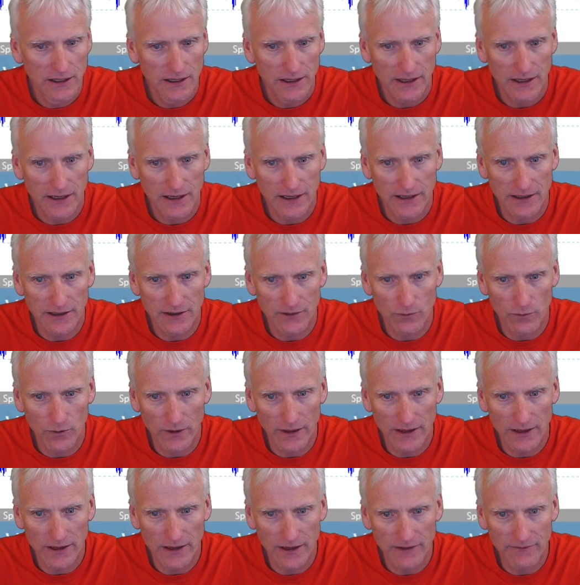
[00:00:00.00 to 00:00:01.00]
And in
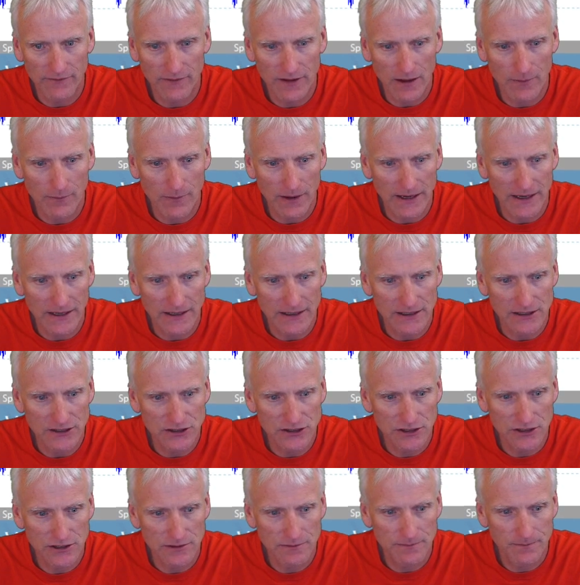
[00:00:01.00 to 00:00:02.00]
red I've got my
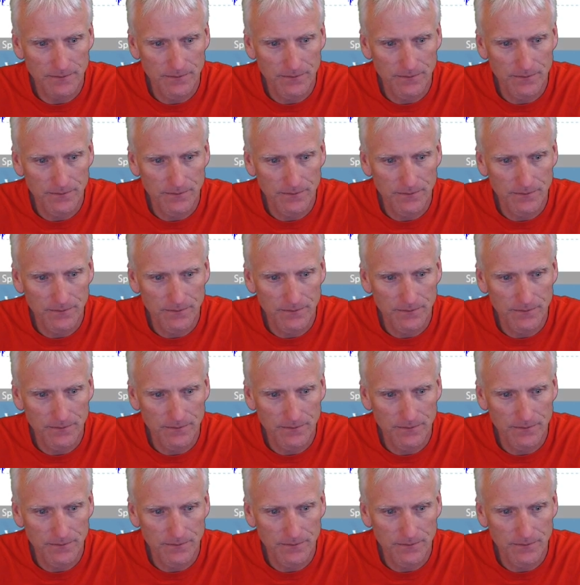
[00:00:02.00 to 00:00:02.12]
ignition,